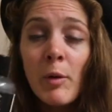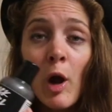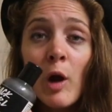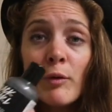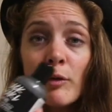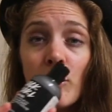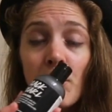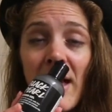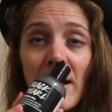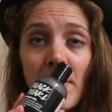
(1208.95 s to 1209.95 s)
but overall
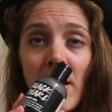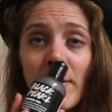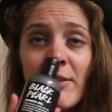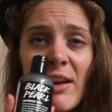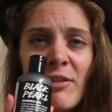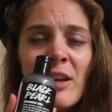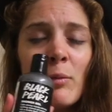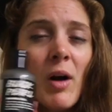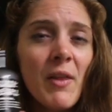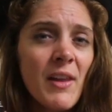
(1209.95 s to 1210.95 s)
Black Pearl is
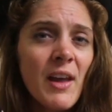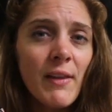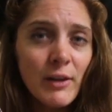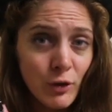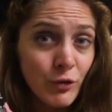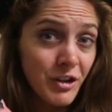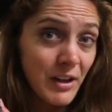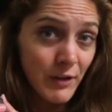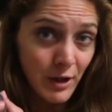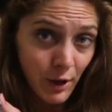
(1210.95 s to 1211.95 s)
definitely one that you should
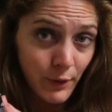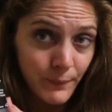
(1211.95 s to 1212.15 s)
give a go.